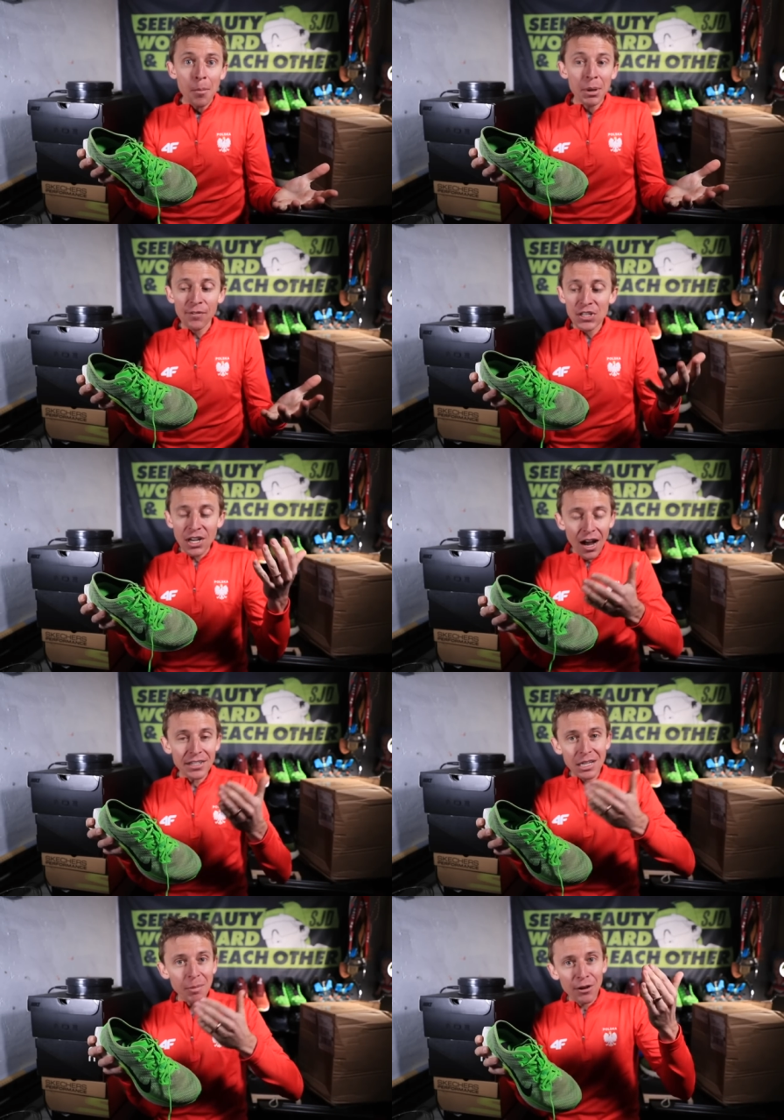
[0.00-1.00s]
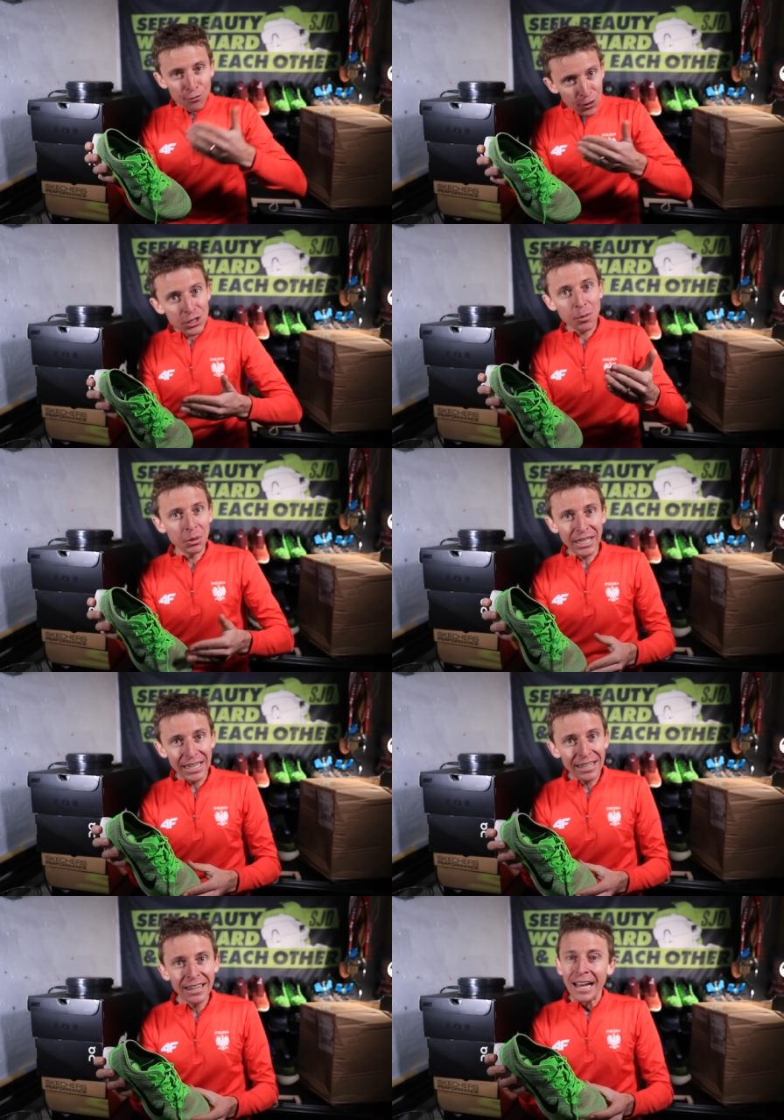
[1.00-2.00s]
But if it's causing my foot to
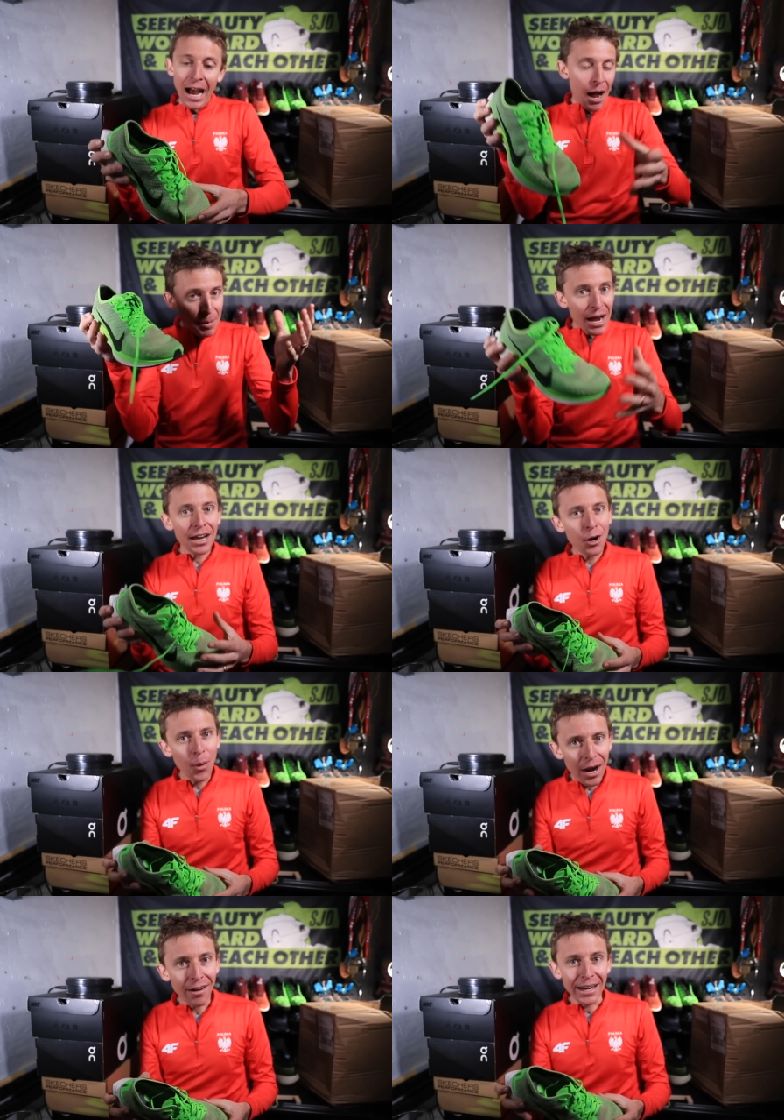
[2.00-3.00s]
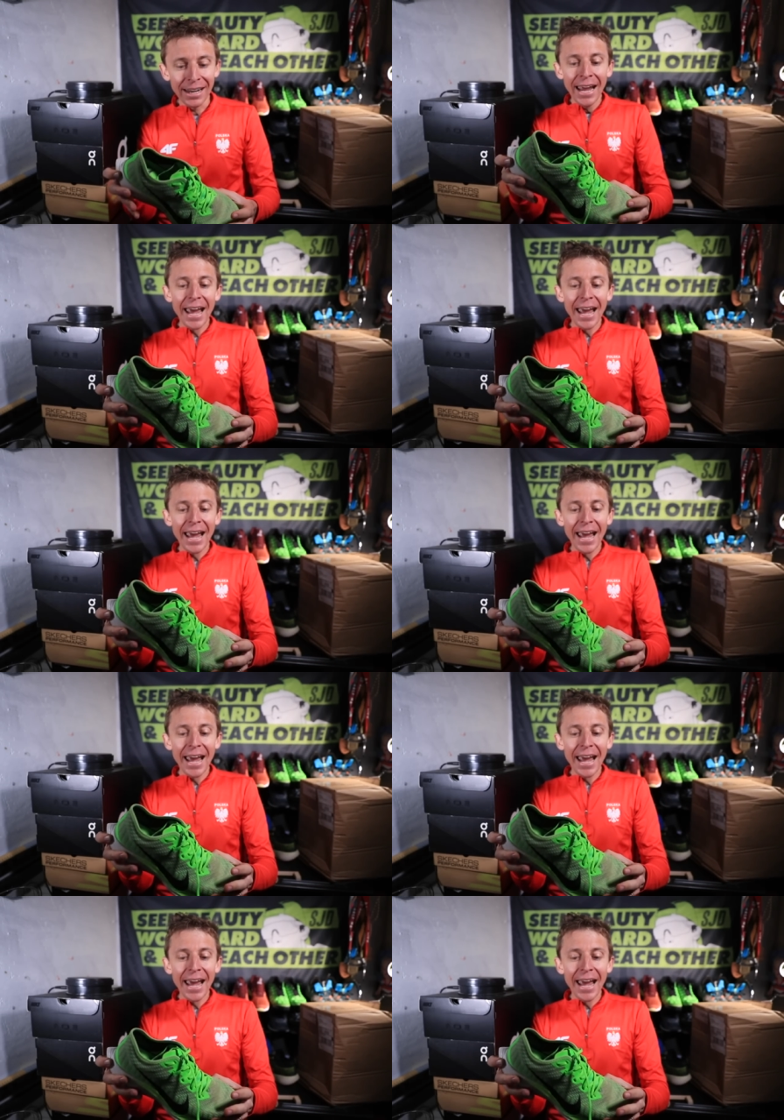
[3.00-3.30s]
bleed, I'm not gonna wear it.